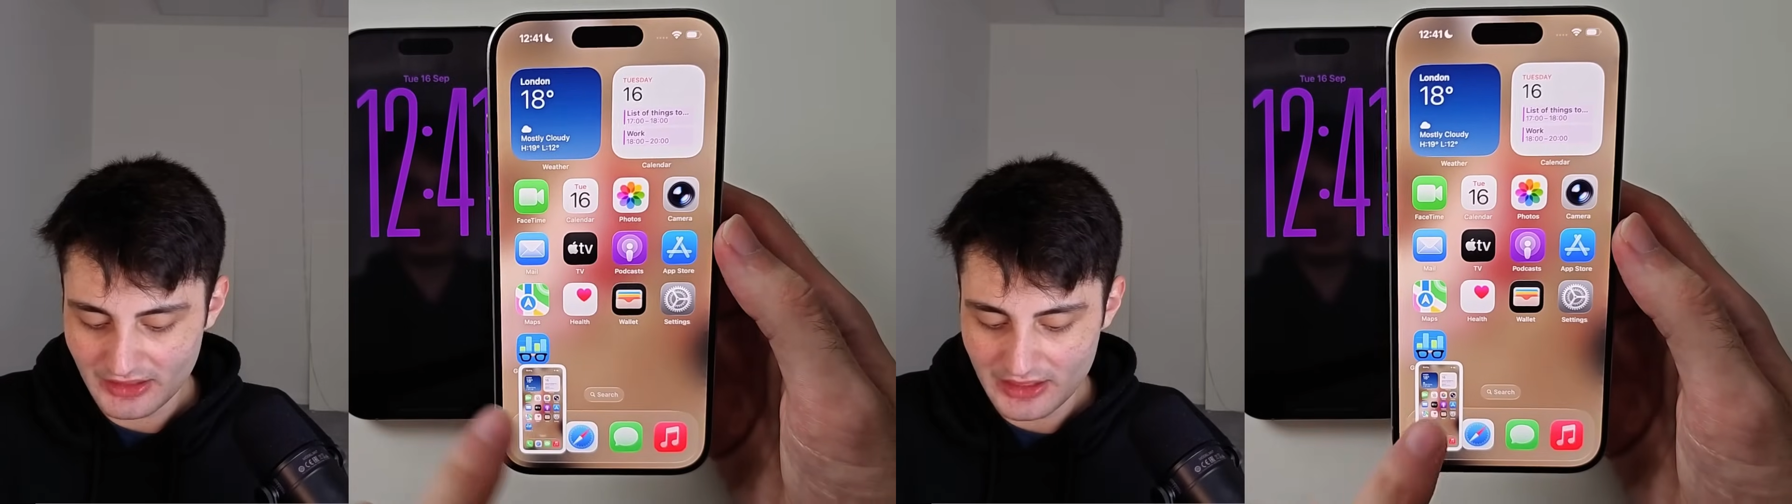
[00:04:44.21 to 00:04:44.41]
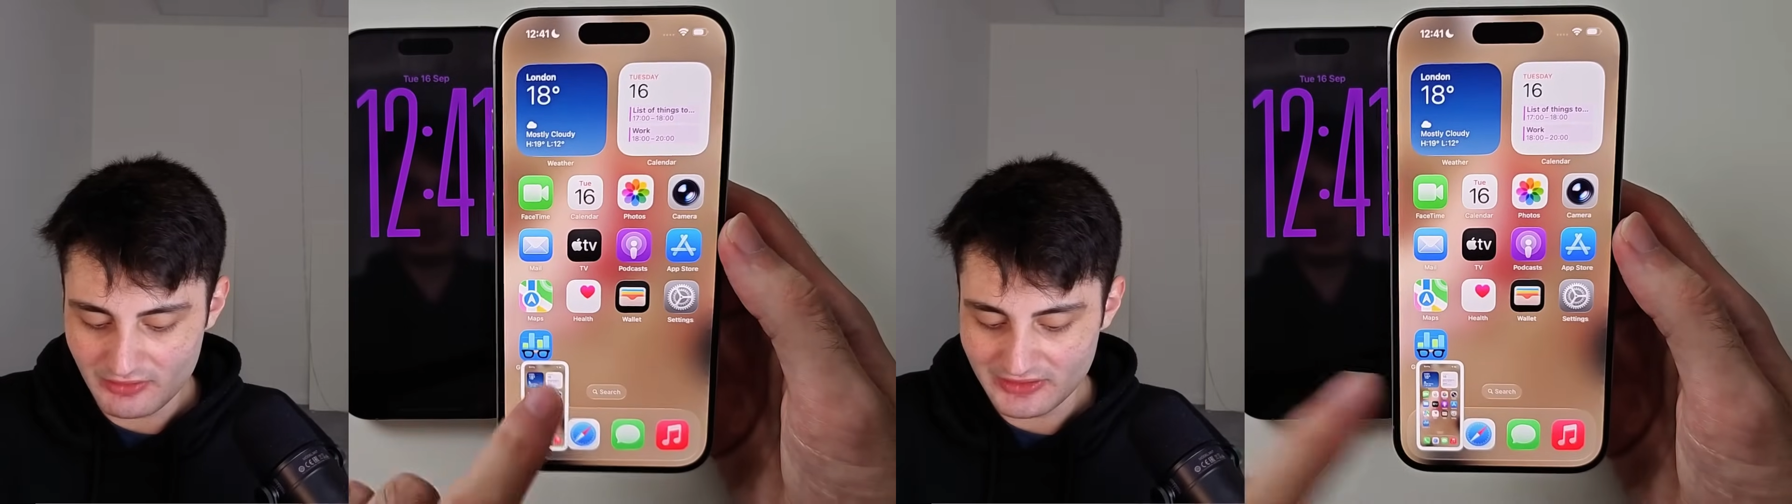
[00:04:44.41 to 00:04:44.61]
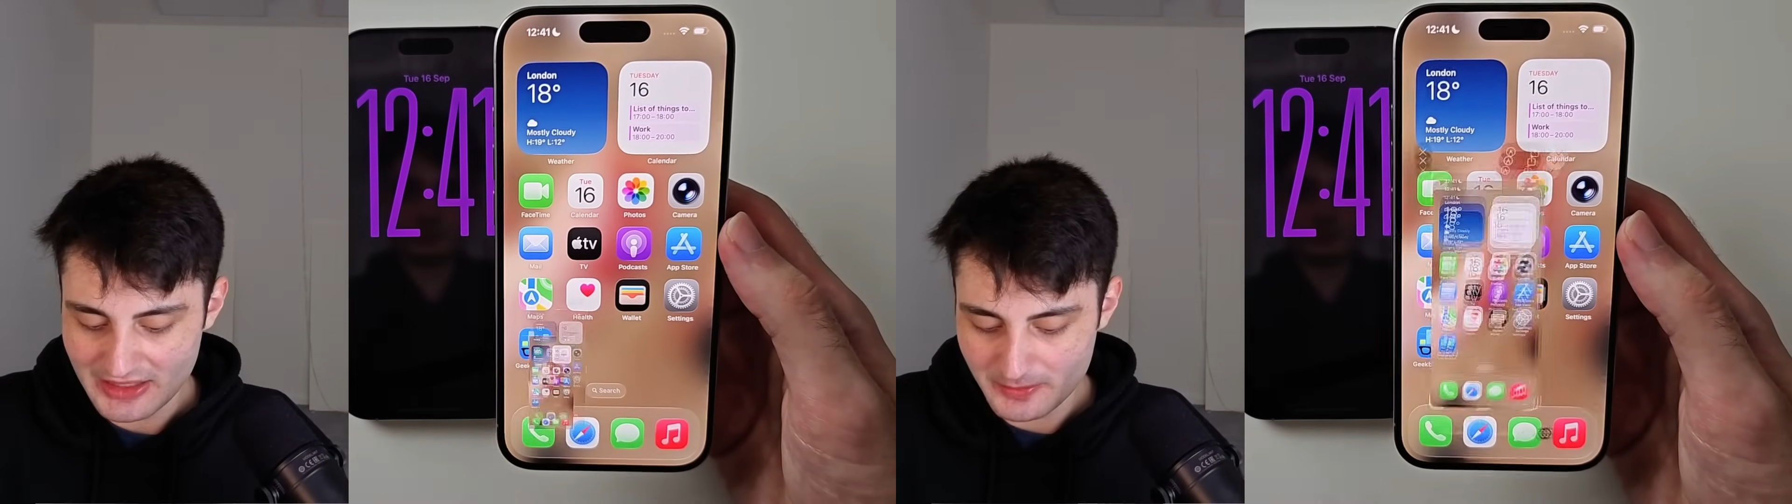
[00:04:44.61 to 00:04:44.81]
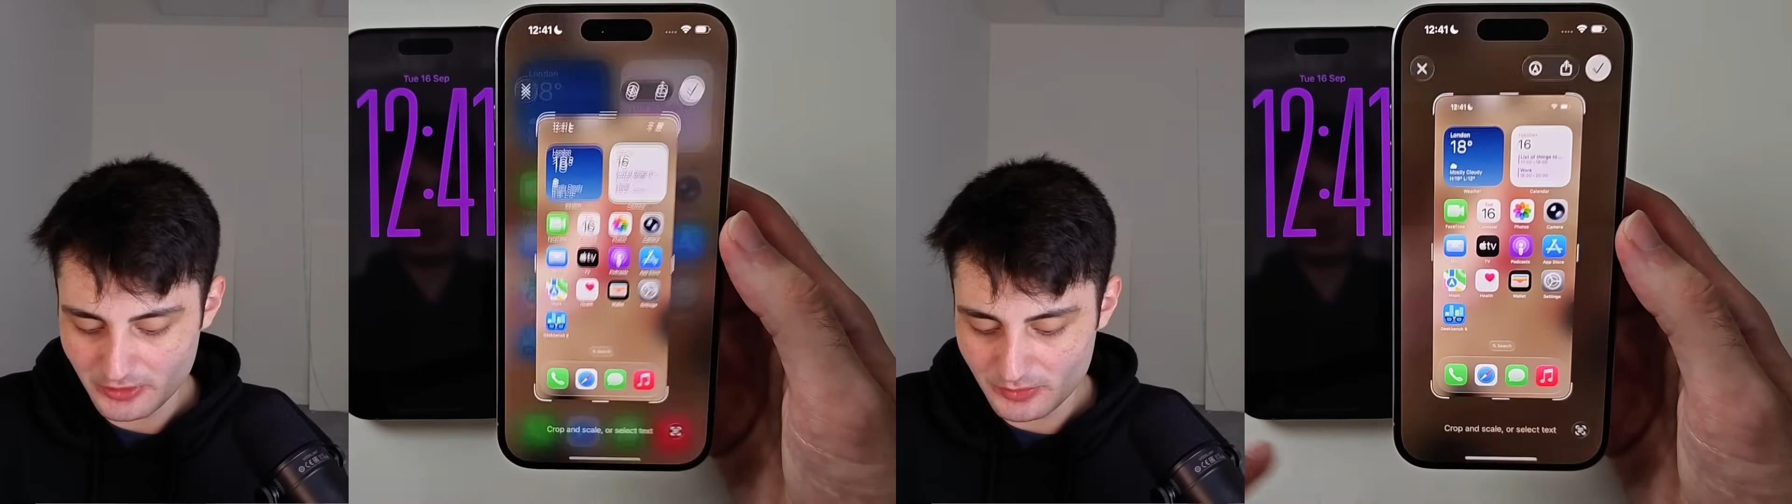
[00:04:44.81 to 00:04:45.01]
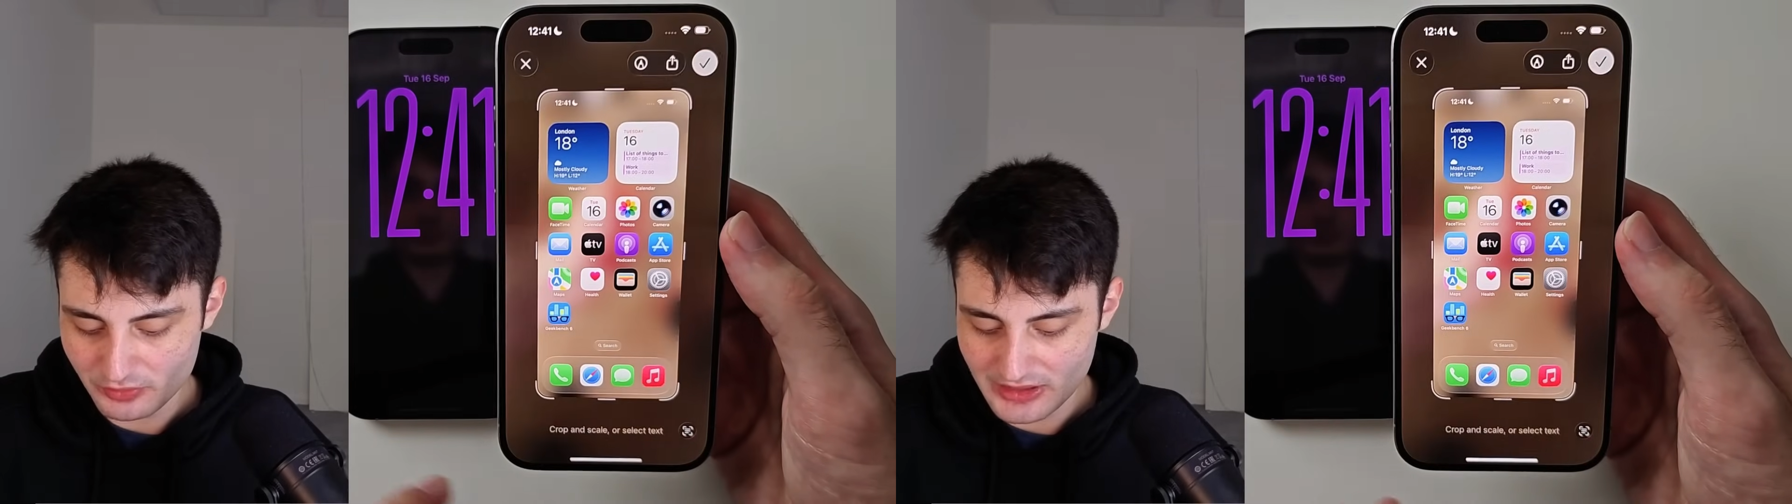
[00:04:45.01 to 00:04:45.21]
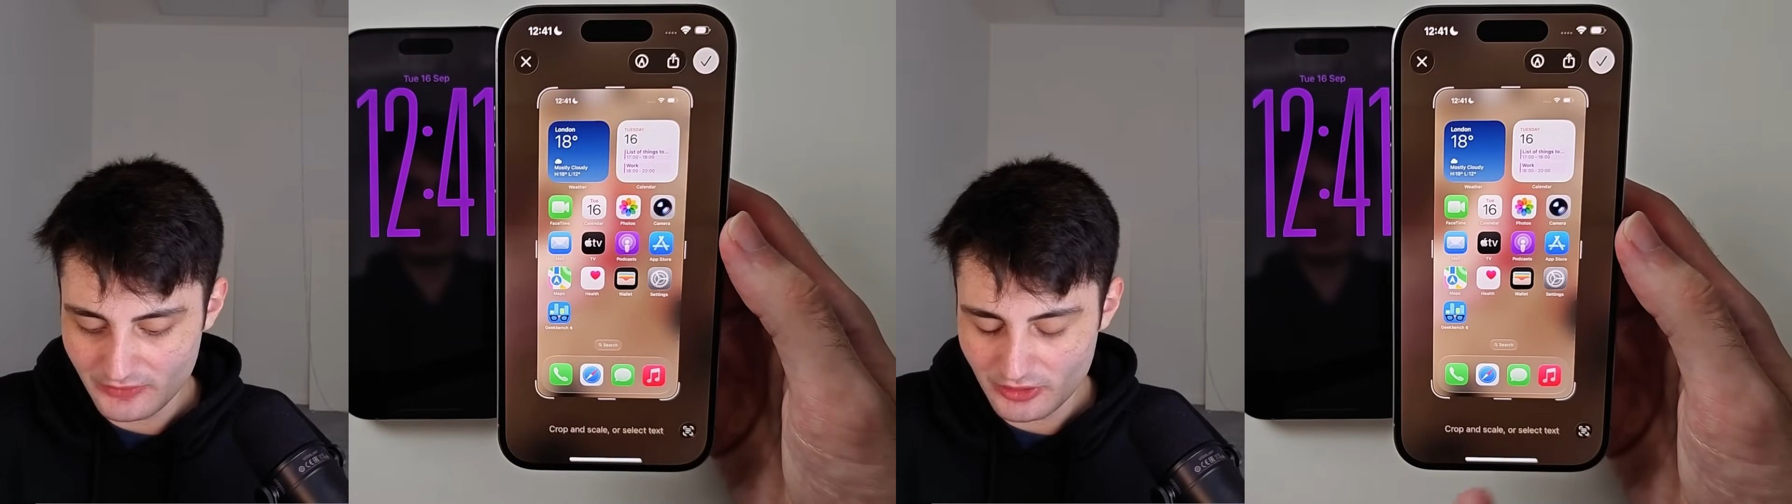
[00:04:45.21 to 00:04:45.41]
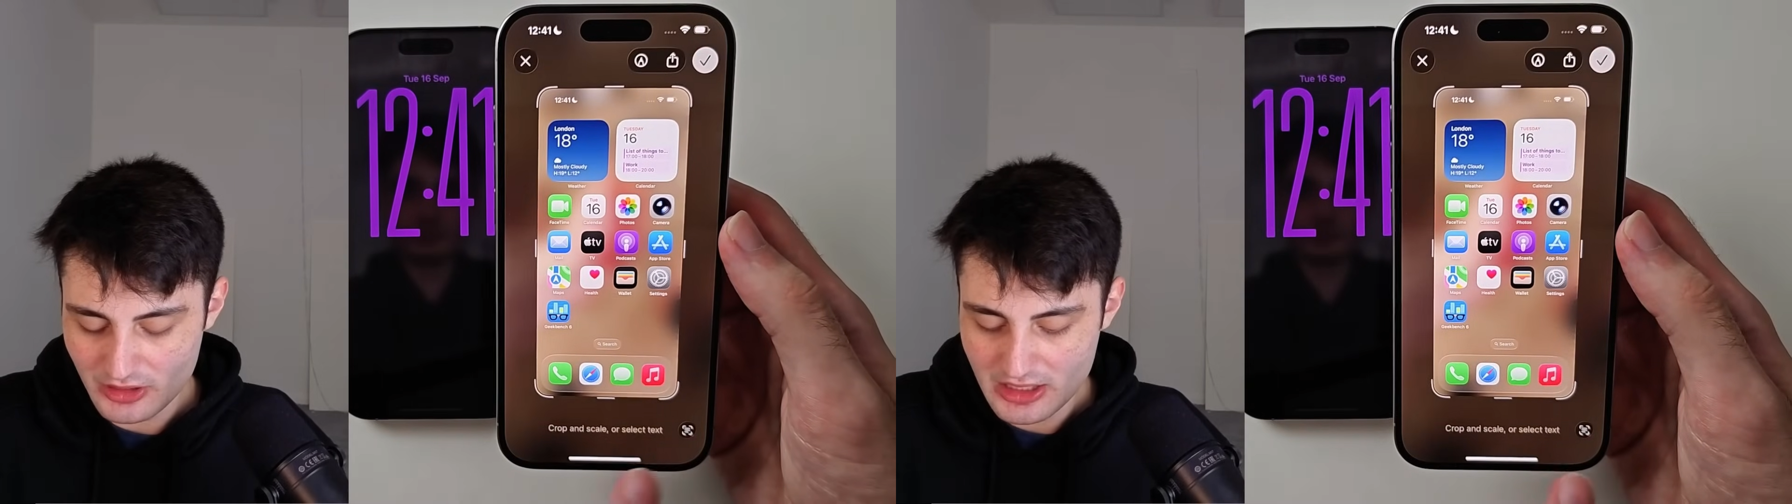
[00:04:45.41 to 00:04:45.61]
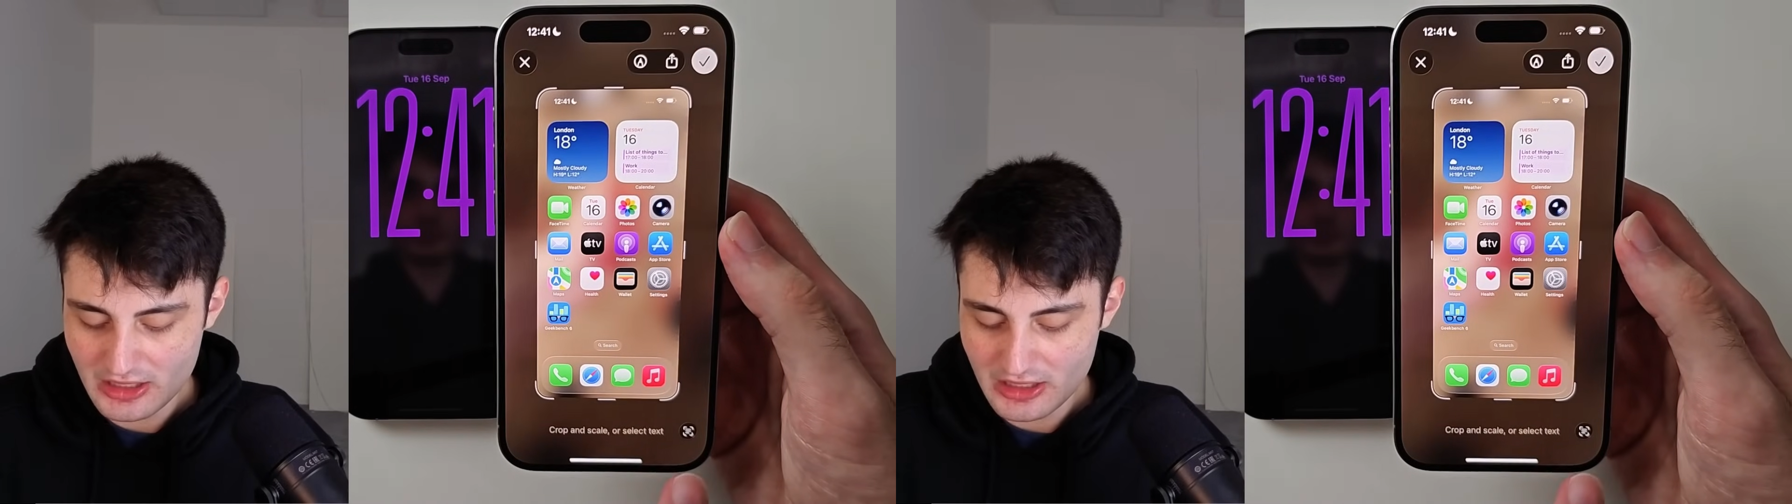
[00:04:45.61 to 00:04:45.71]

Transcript: if you tap on the preview,